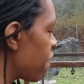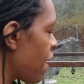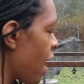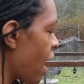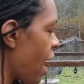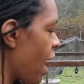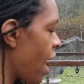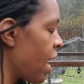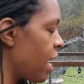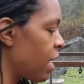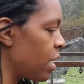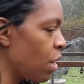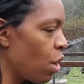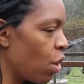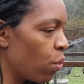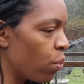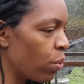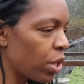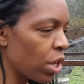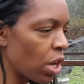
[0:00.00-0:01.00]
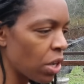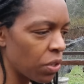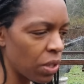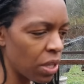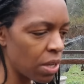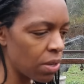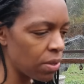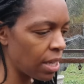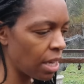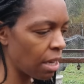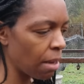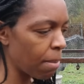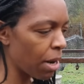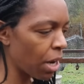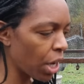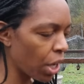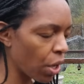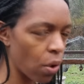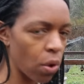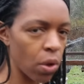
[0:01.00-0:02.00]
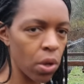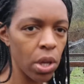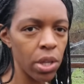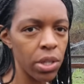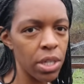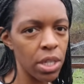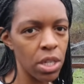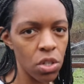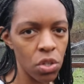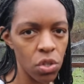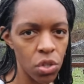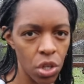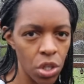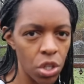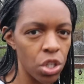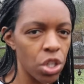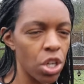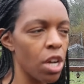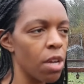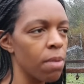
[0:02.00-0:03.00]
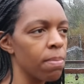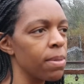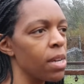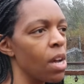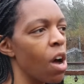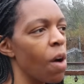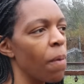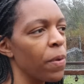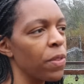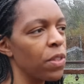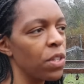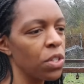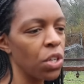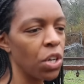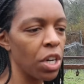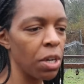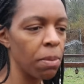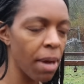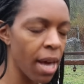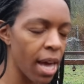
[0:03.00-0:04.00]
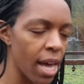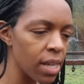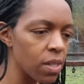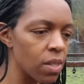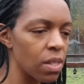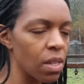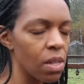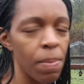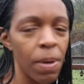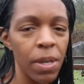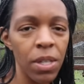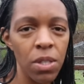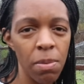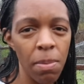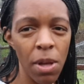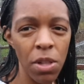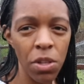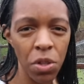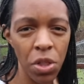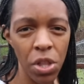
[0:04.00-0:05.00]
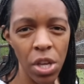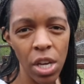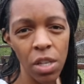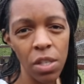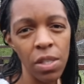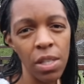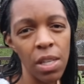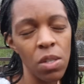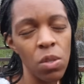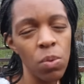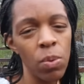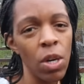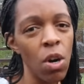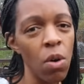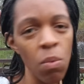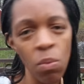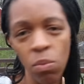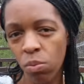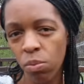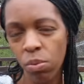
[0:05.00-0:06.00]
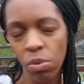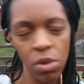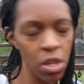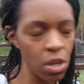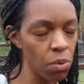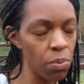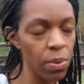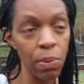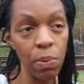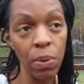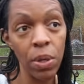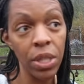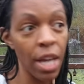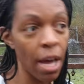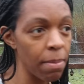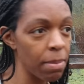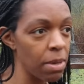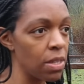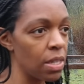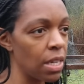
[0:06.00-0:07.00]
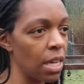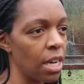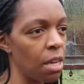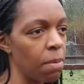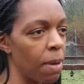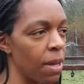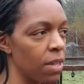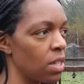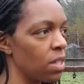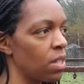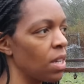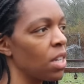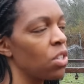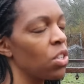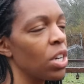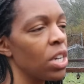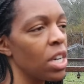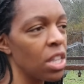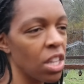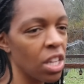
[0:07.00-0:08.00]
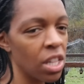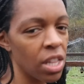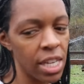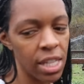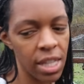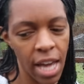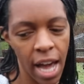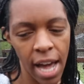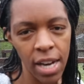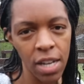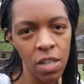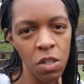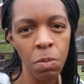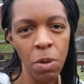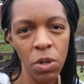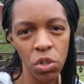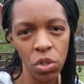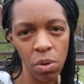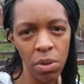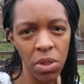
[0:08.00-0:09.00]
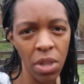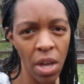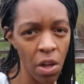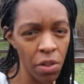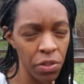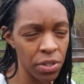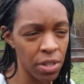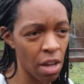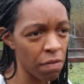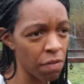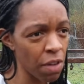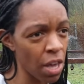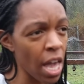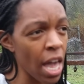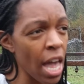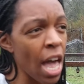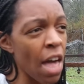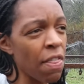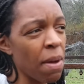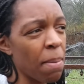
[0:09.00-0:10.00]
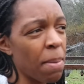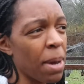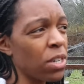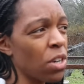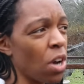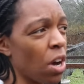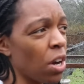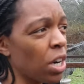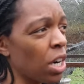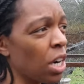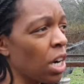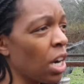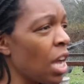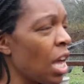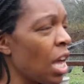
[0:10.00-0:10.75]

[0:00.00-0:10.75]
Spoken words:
that. We're also using marigolds and nasturtiums to help with deterring pests, among some other things, because we will not be using any pesticides or anything like that, especially with the health stuff that my daughter,